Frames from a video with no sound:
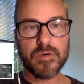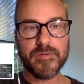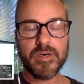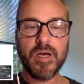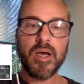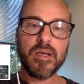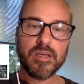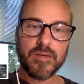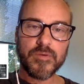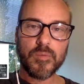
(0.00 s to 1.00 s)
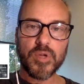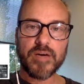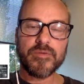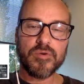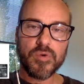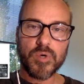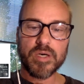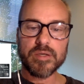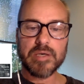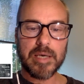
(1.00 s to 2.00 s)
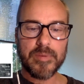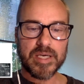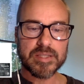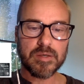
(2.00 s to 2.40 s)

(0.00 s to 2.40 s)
over if you apply for a new one on top of that.